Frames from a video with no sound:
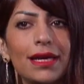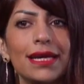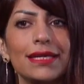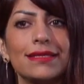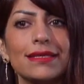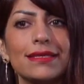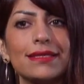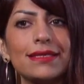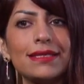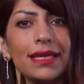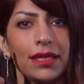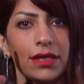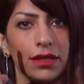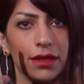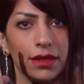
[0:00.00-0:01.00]
It is
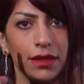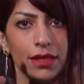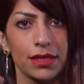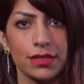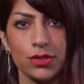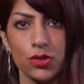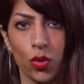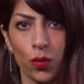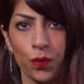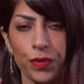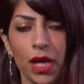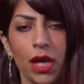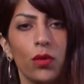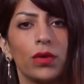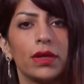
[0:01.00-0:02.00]
singular. So,
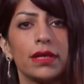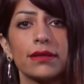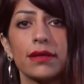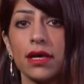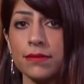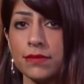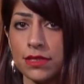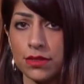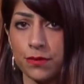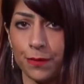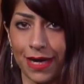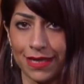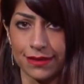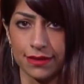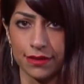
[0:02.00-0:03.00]
when it comes to
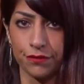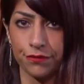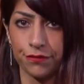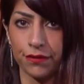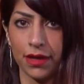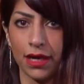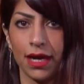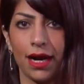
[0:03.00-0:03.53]
passive,